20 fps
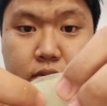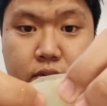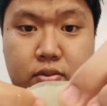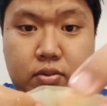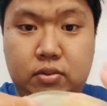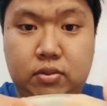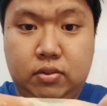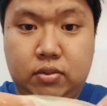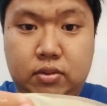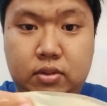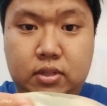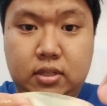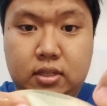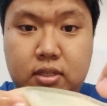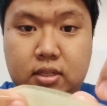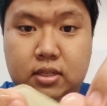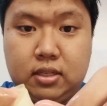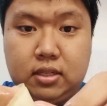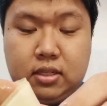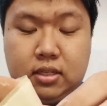
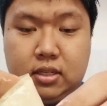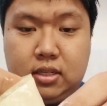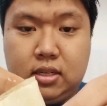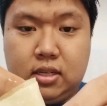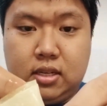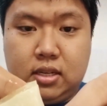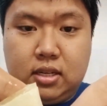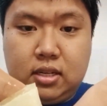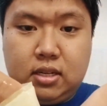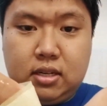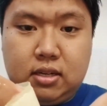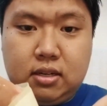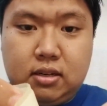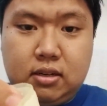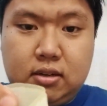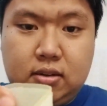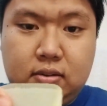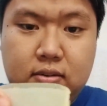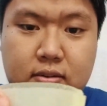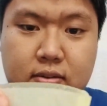
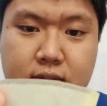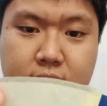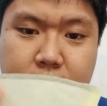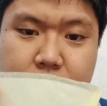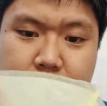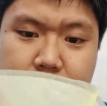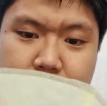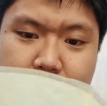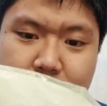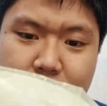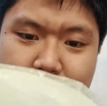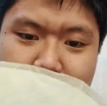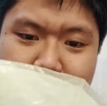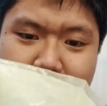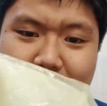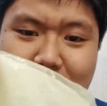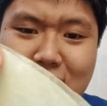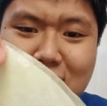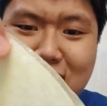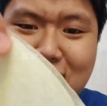
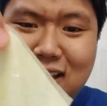(silence)